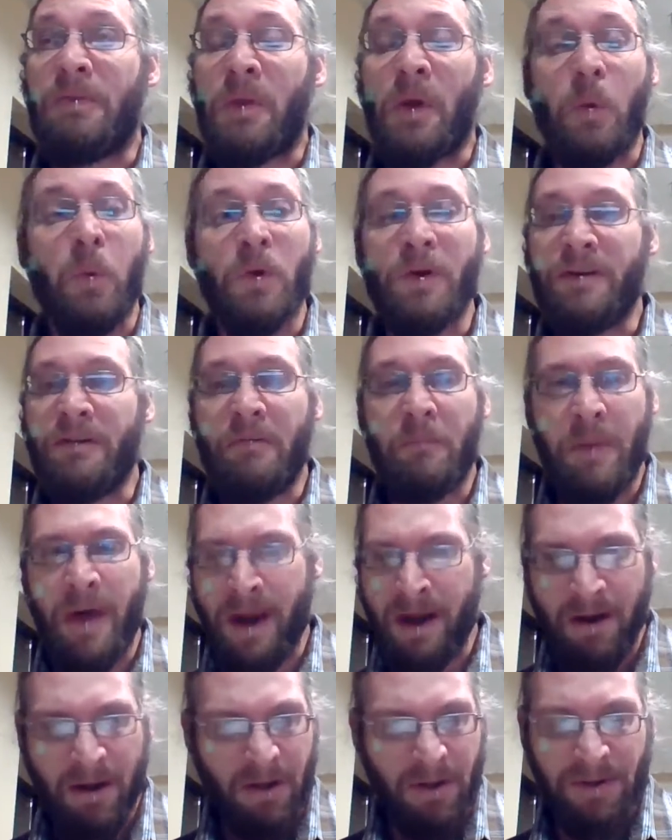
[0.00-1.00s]
There wouldn't have
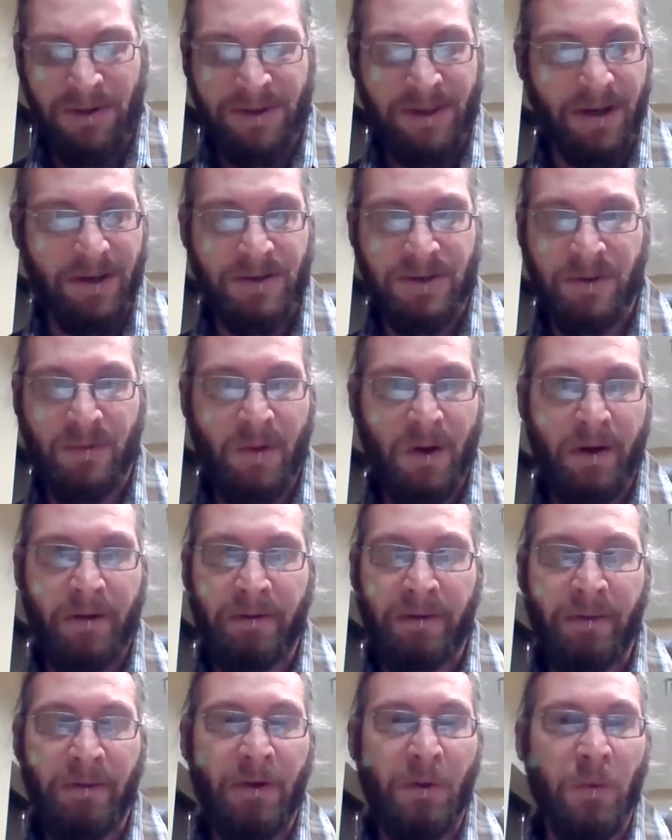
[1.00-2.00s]
been an All-Star
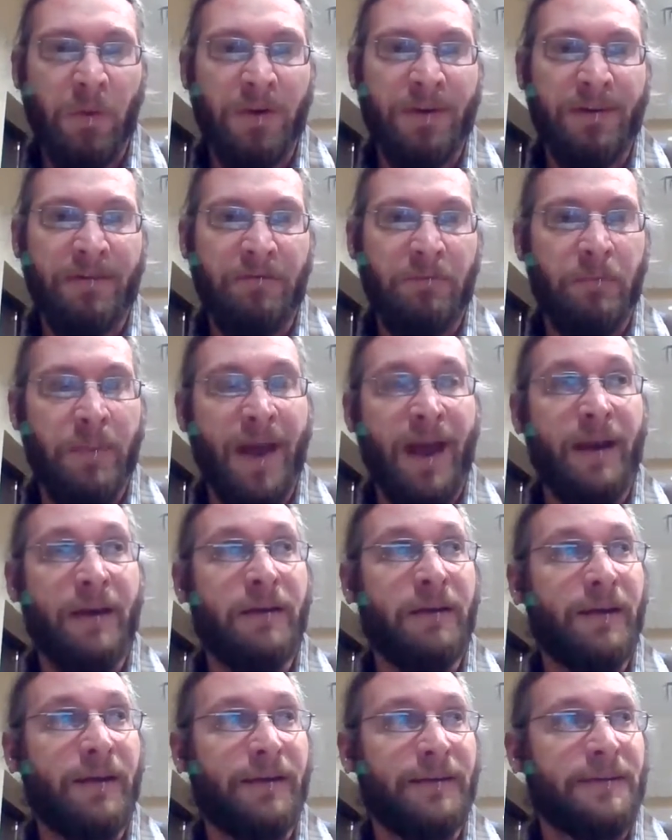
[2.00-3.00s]
Squadron. There wouldn't have
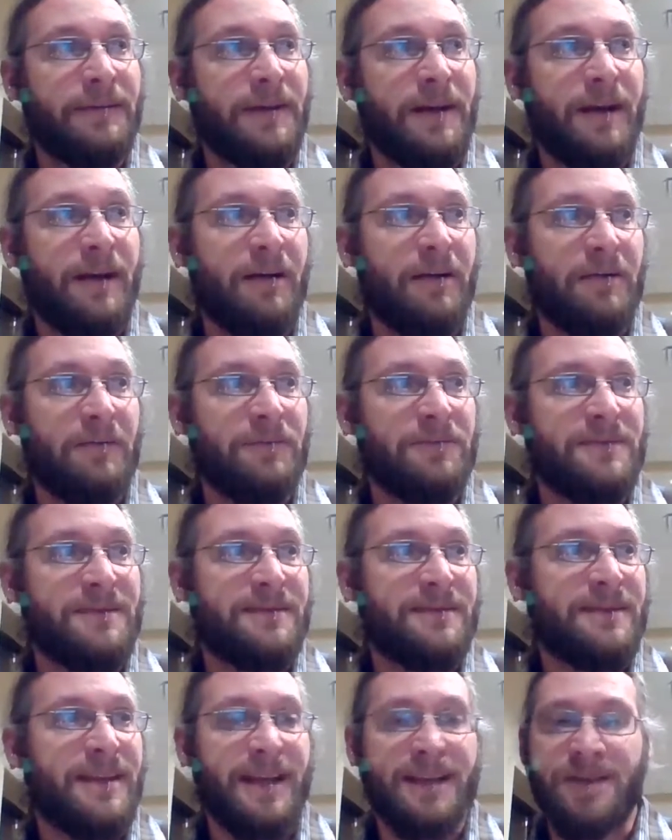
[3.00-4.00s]
been
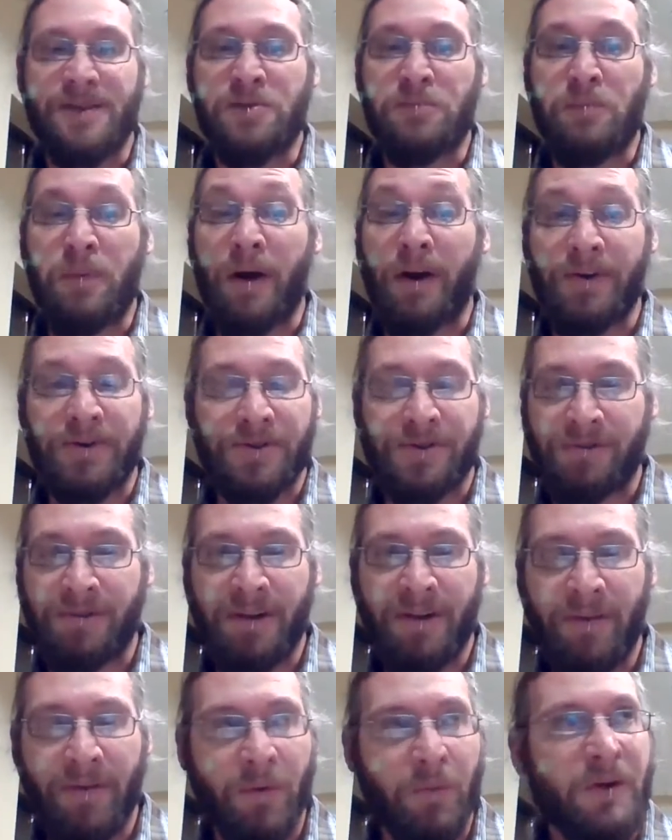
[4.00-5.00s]
Dixon's Punisher
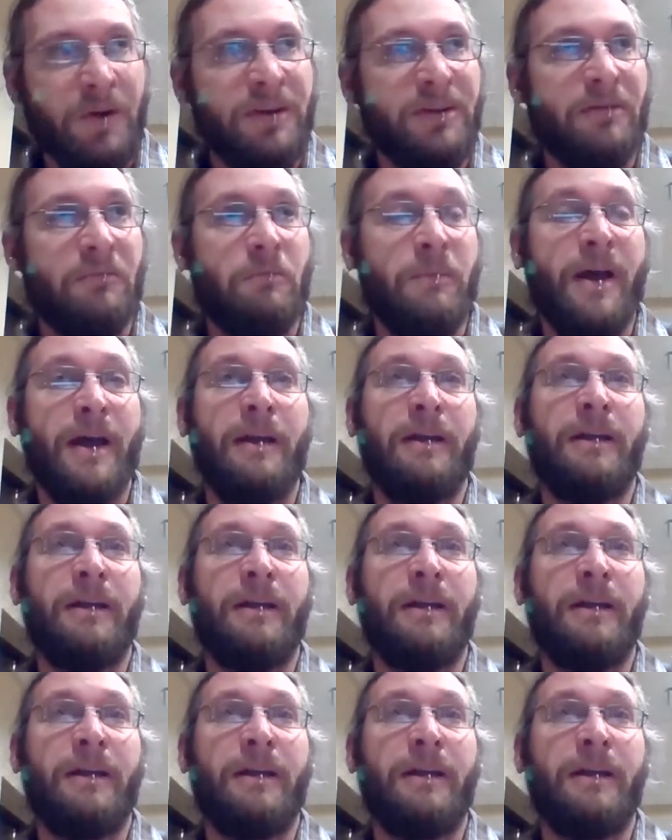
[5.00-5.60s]
run. There wouldn't have